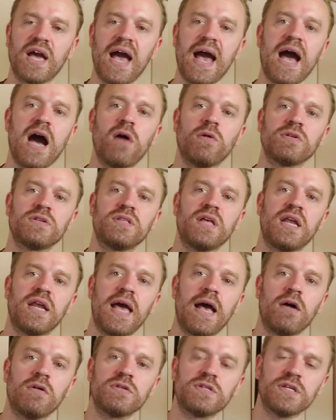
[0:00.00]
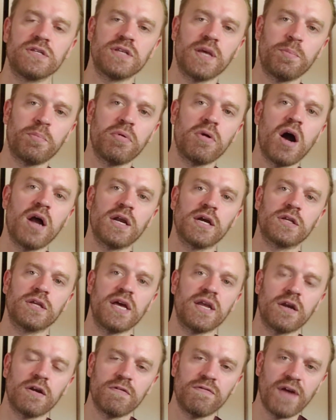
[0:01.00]
a house, that house is a product
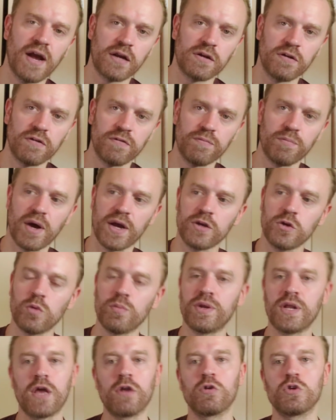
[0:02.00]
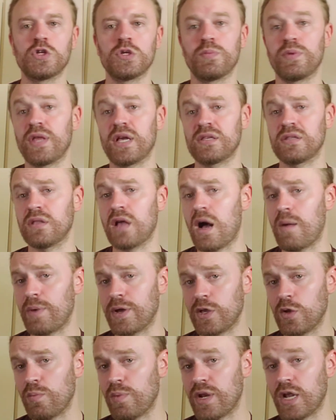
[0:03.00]
and an effect of my human energy, but that's not my
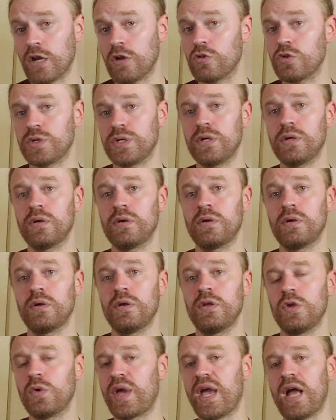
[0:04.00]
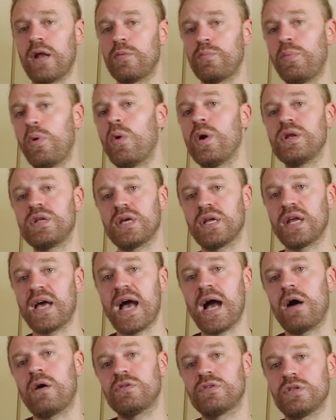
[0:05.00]
human energy. You can't point at a
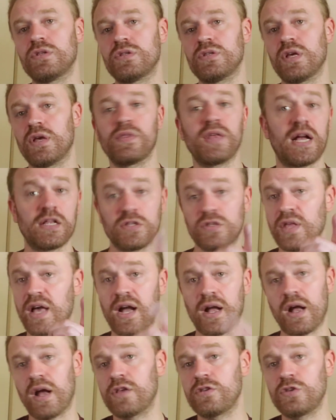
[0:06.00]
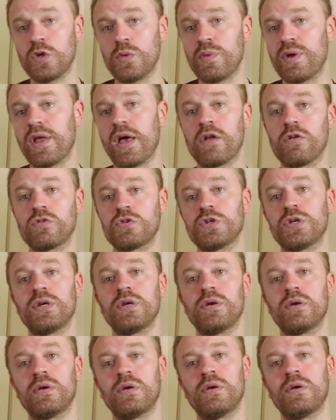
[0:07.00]
house and say, that's that guy's human
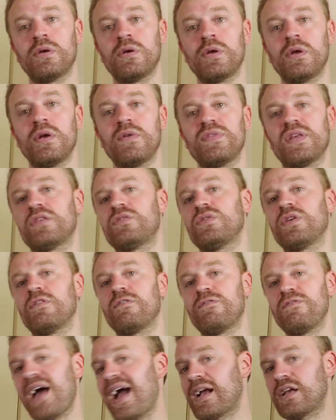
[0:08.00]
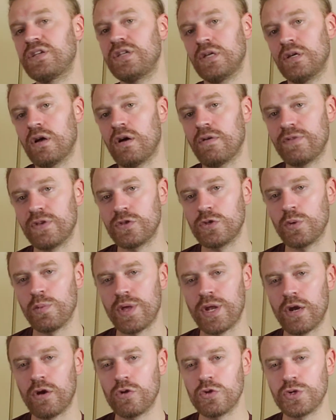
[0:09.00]
energy. That's the effect of his
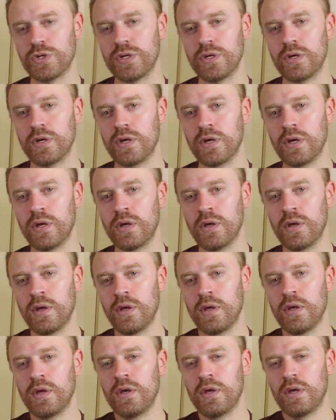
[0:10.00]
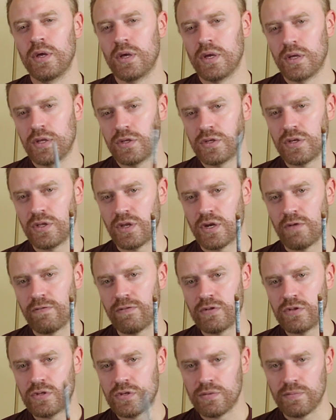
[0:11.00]
human energy. See the
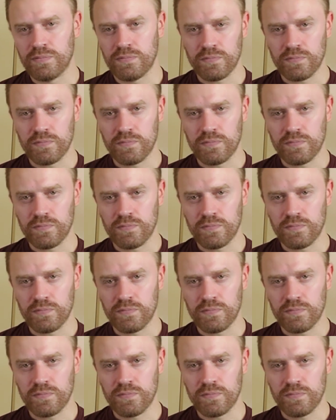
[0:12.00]
difference?